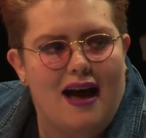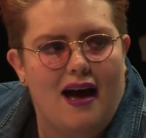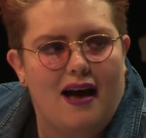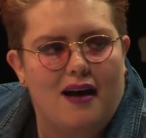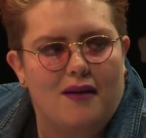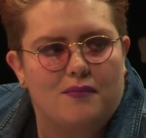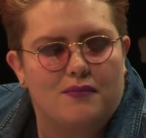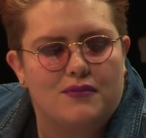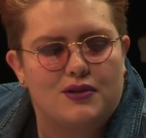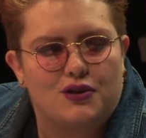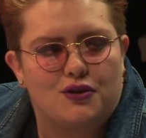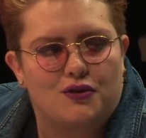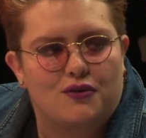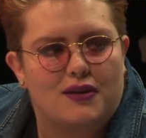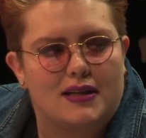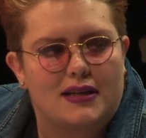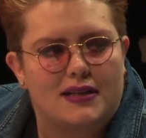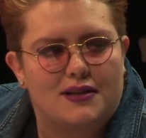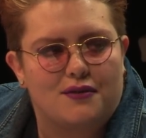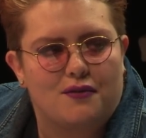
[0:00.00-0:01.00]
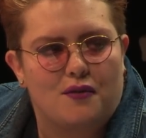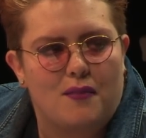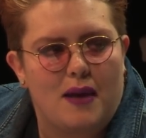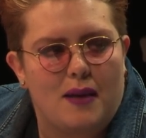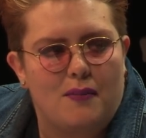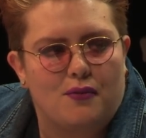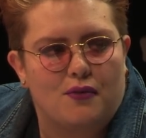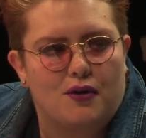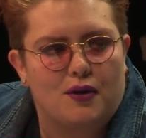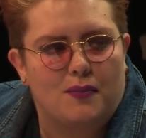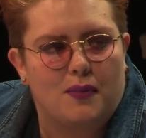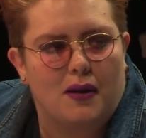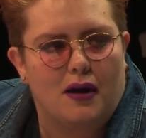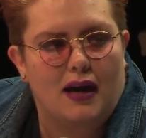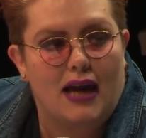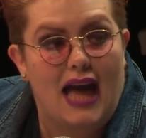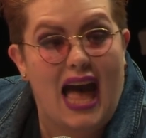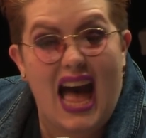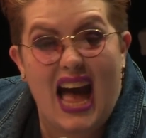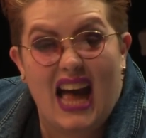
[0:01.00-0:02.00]
Um, stories to remember her
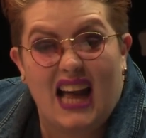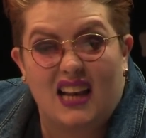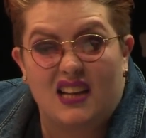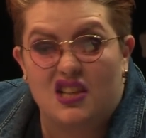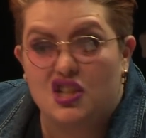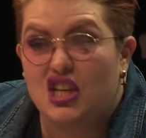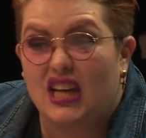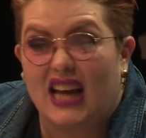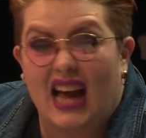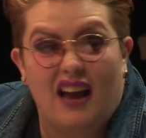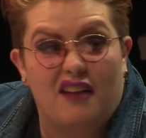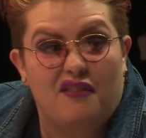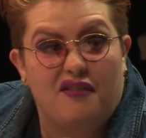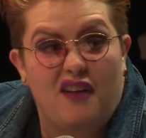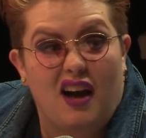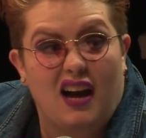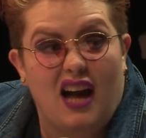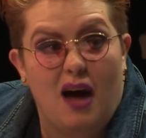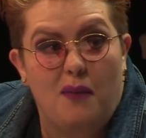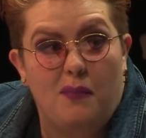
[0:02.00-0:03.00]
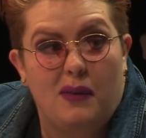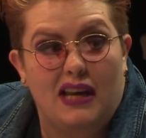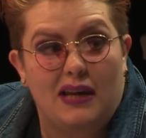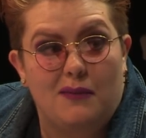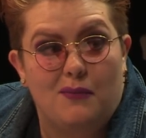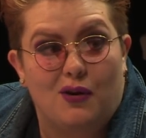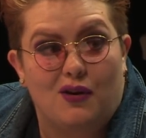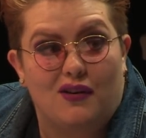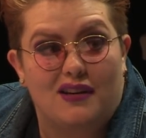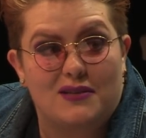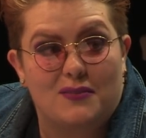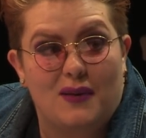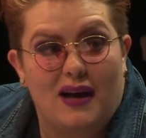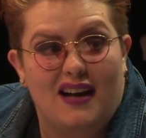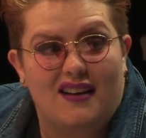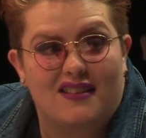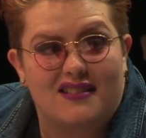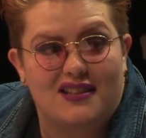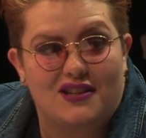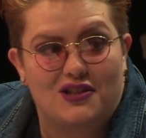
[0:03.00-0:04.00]
by, and she can't fuck up anymore as
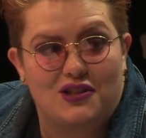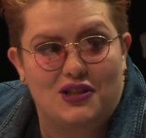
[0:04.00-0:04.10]
well. So